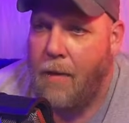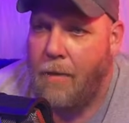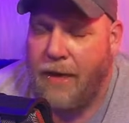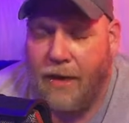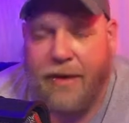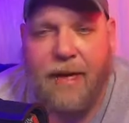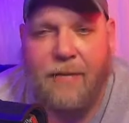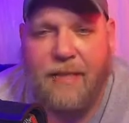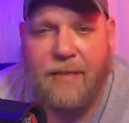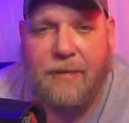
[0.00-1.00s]
But here
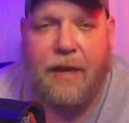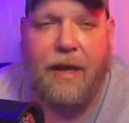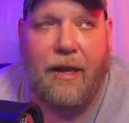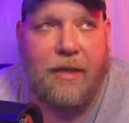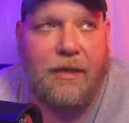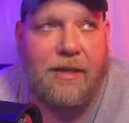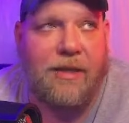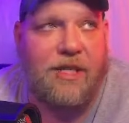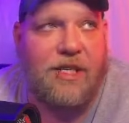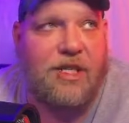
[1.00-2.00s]
comes the money.
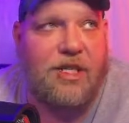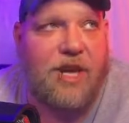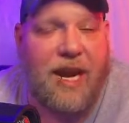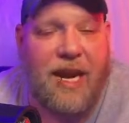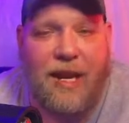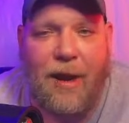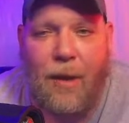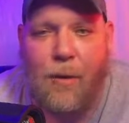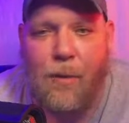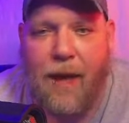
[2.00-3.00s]
Shane
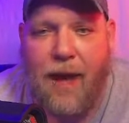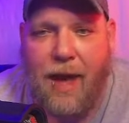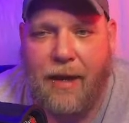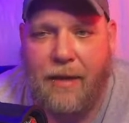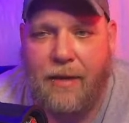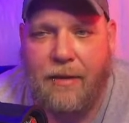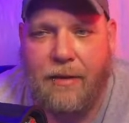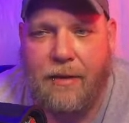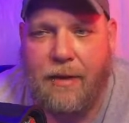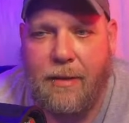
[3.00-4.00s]
O'Mac
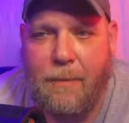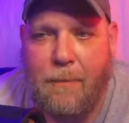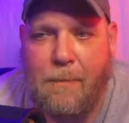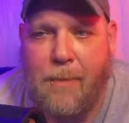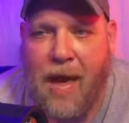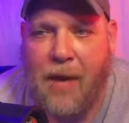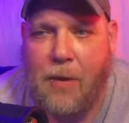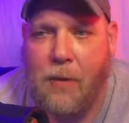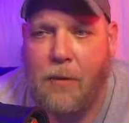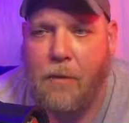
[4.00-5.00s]

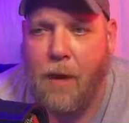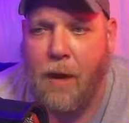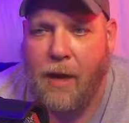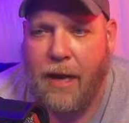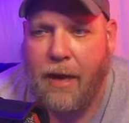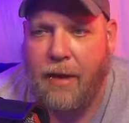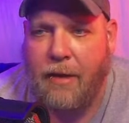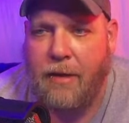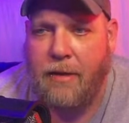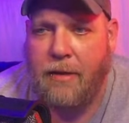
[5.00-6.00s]
back on Raw
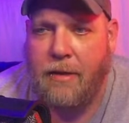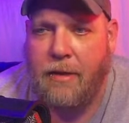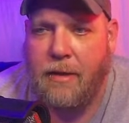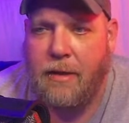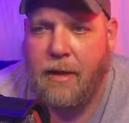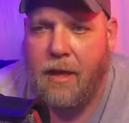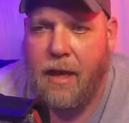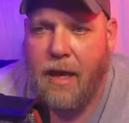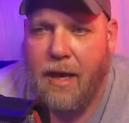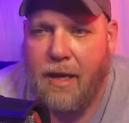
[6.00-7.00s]
again,
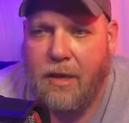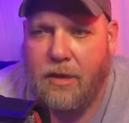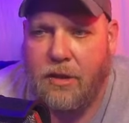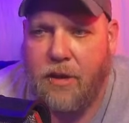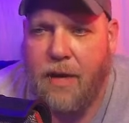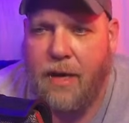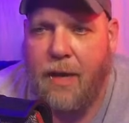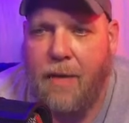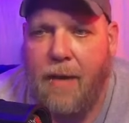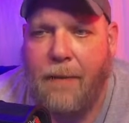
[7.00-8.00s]
trying to
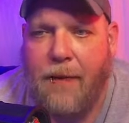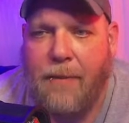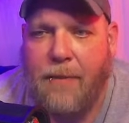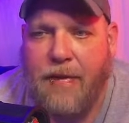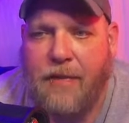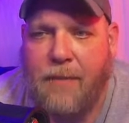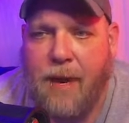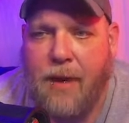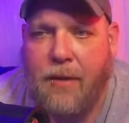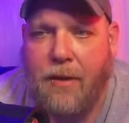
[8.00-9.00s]
come out and play
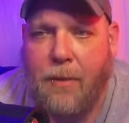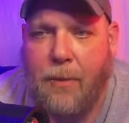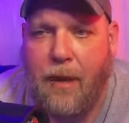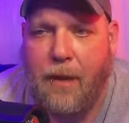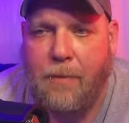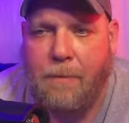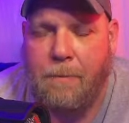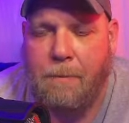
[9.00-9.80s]
Peacemaker a little bit,